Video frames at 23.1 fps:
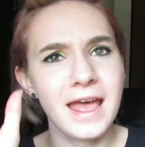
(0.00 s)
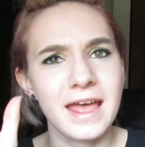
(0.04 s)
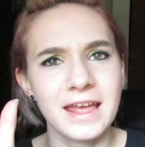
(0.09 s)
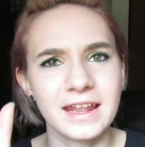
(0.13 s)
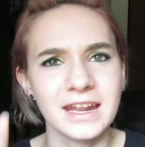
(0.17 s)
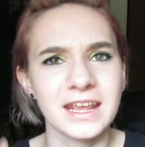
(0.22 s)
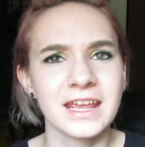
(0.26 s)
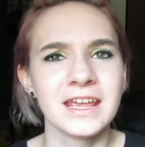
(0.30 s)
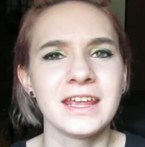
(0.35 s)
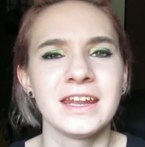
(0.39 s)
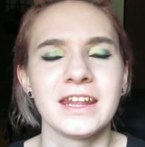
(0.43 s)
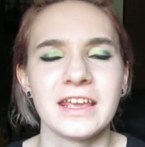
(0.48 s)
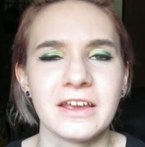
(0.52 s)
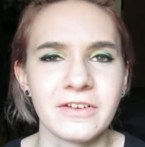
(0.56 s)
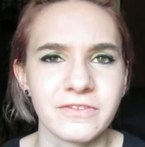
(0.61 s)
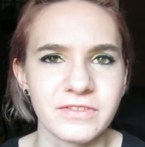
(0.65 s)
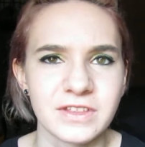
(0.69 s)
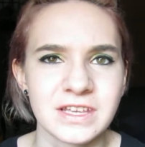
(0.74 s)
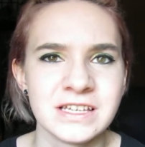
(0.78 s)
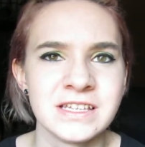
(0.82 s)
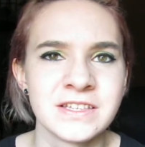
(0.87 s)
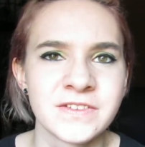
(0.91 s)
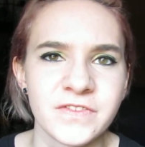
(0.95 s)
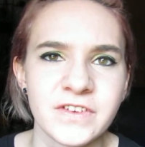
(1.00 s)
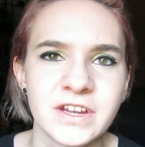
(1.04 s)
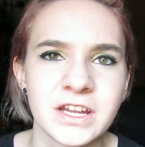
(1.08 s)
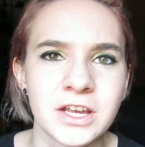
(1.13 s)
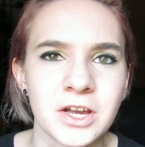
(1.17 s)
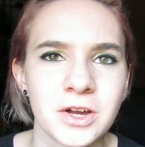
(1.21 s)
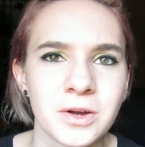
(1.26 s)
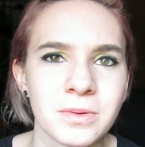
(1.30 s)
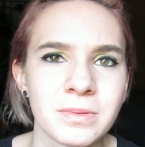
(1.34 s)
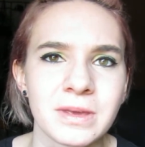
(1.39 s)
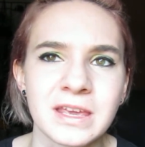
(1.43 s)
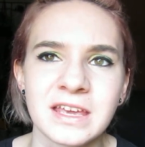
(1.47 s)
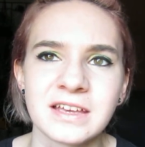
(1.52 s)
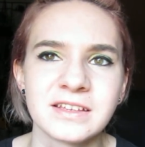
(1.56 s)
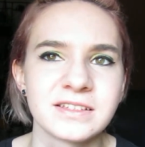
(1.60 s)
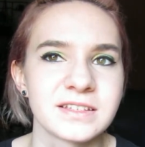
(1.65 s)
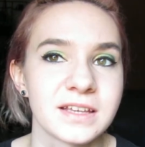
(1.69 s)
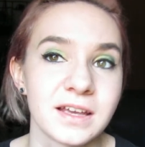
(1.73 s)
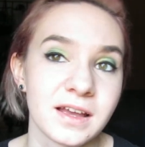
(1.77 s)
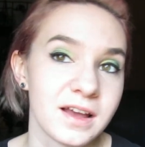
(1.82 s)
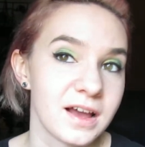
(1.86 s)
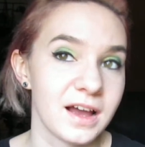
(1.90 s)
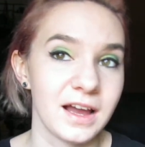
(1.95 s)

edit any of this video because